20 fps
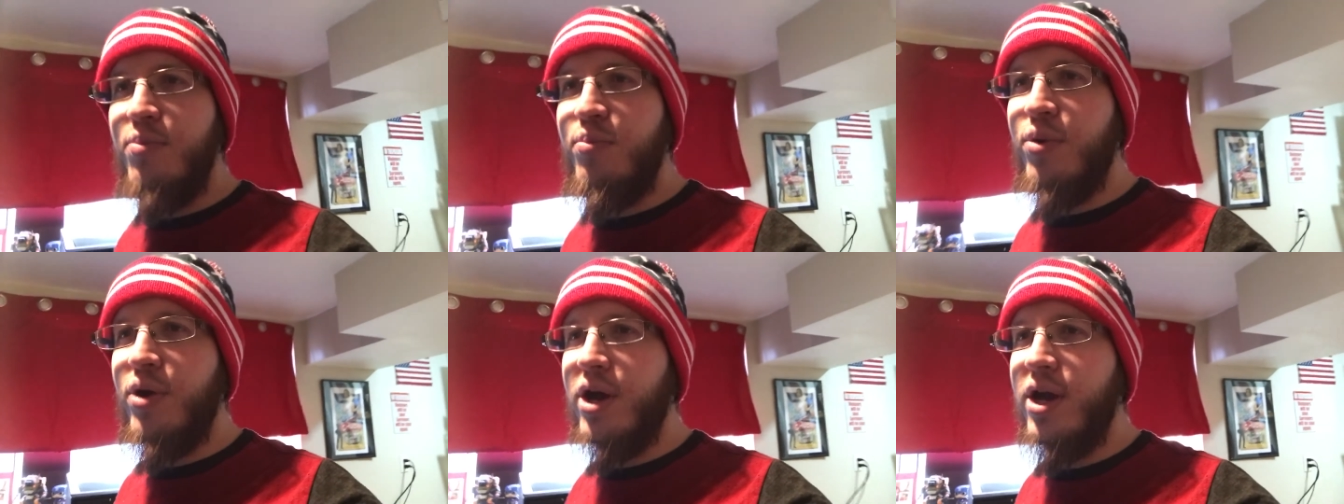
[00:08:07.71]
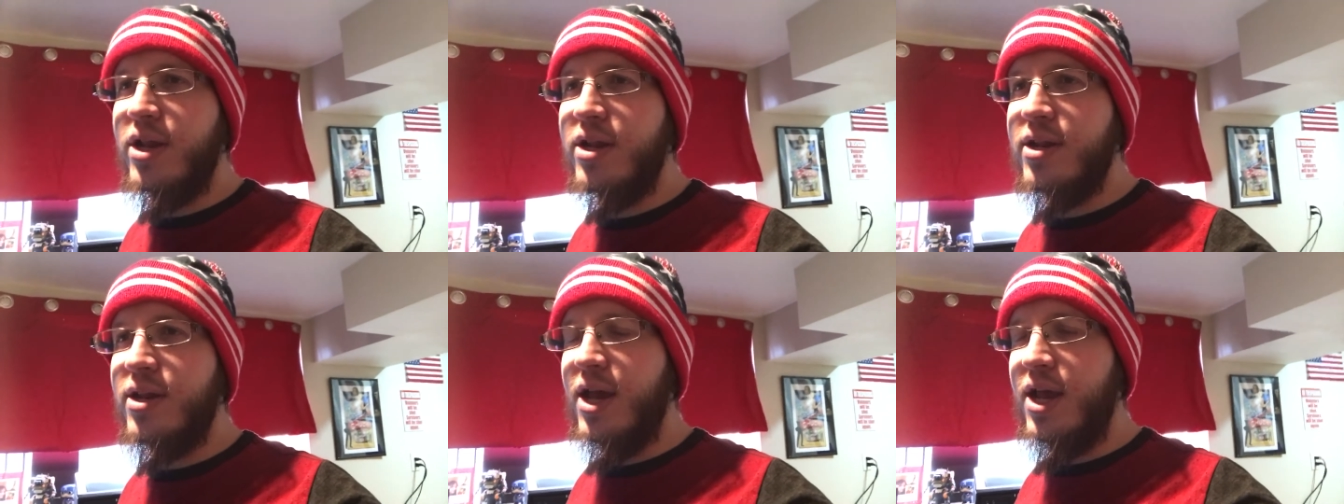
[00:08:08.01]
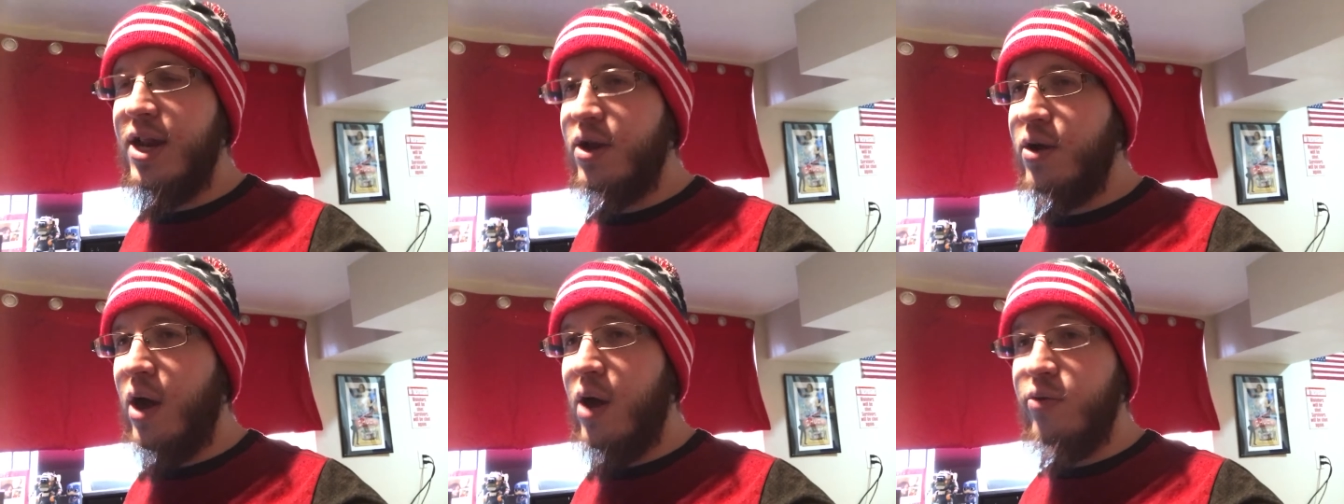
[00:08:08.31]
but,
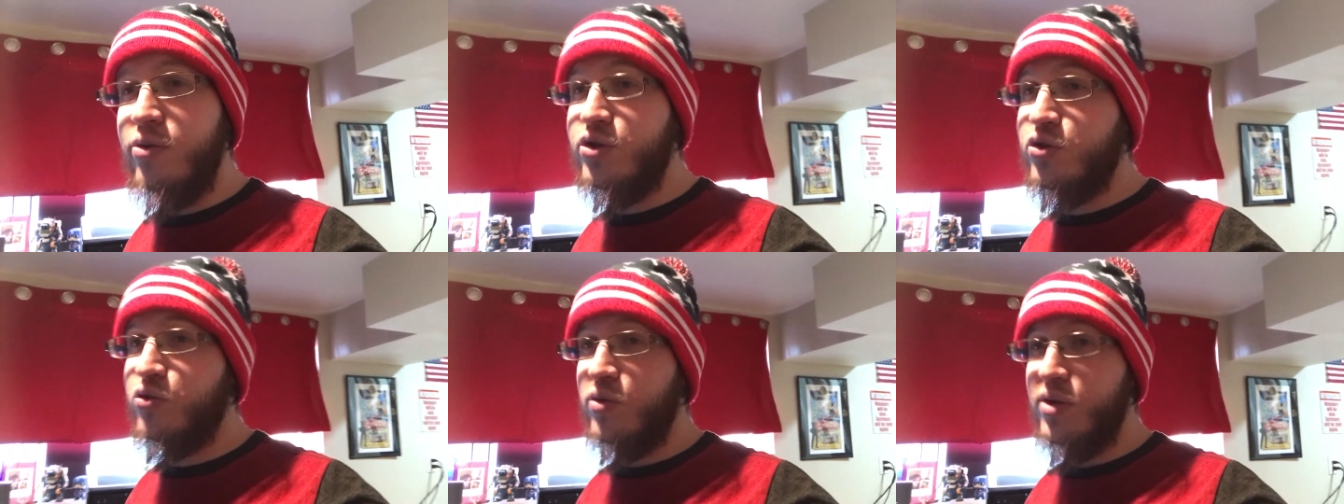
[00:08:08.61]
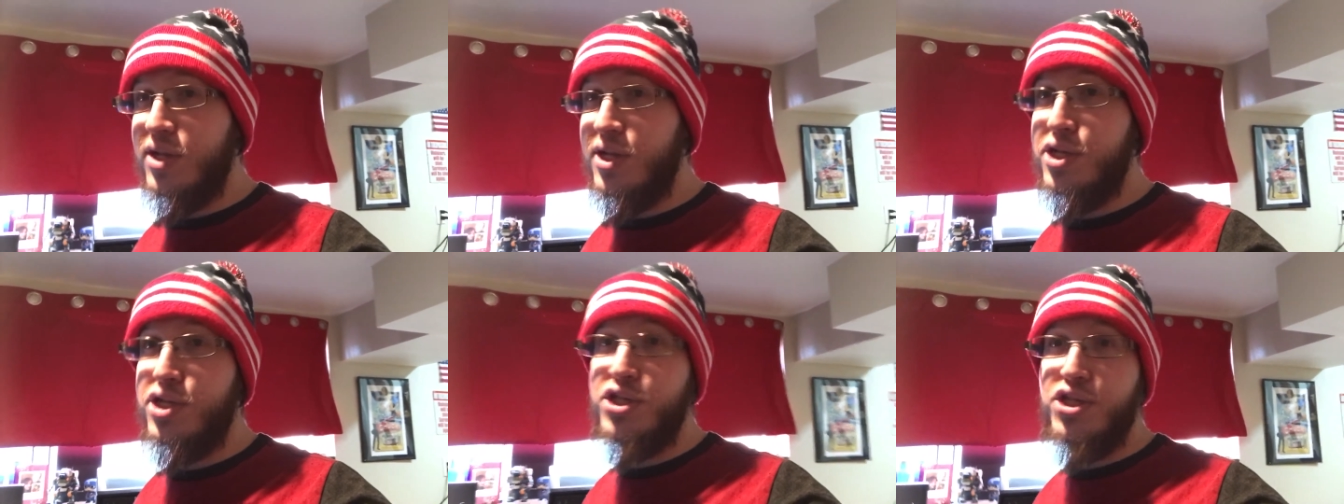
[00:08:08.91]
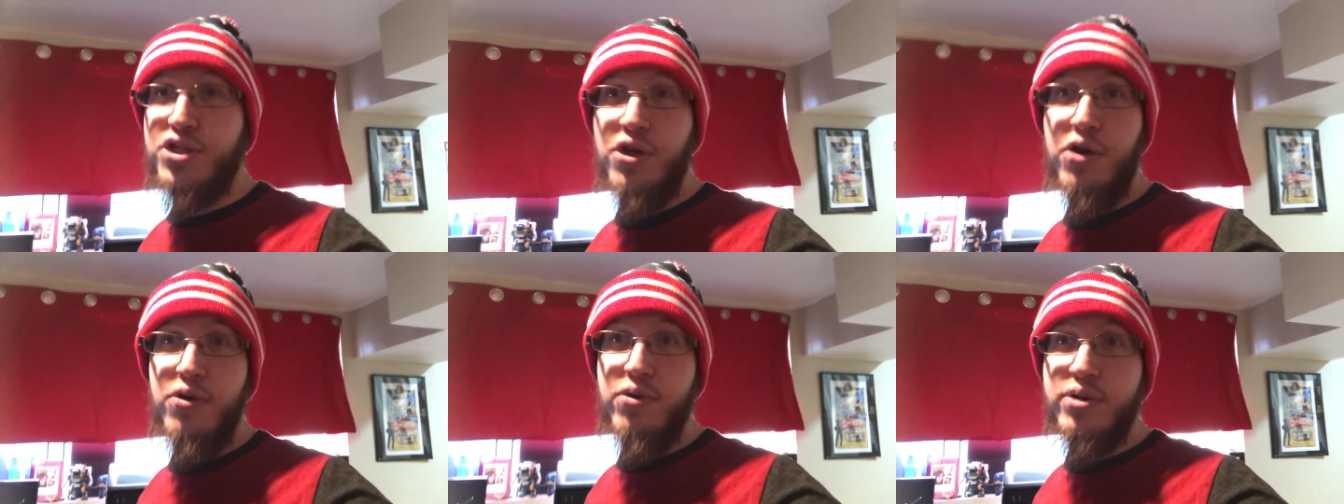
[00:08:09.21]
and it, I was really
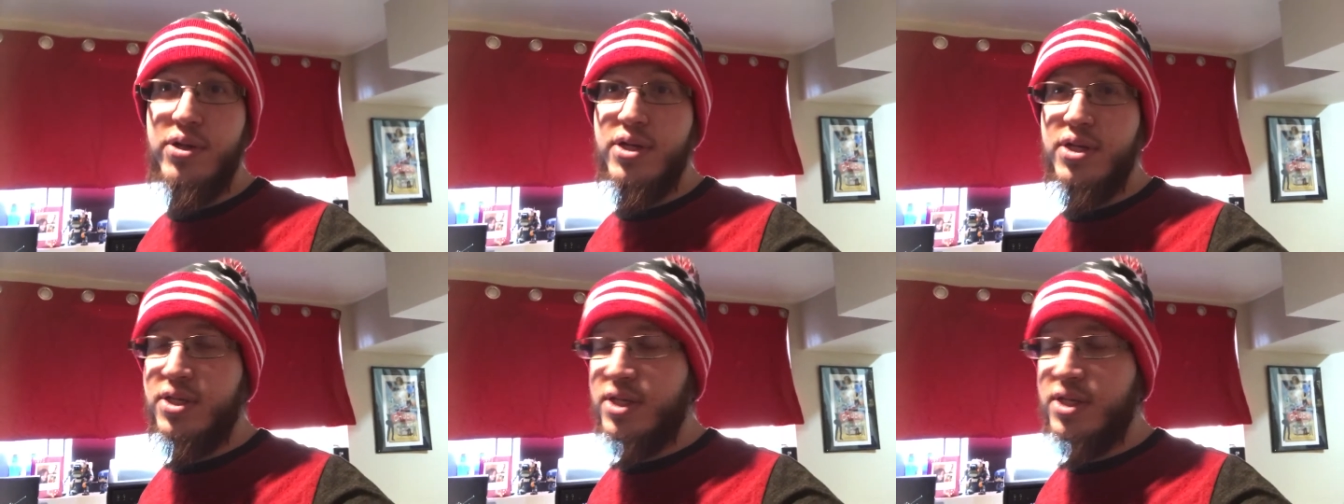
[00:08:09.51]
stoked to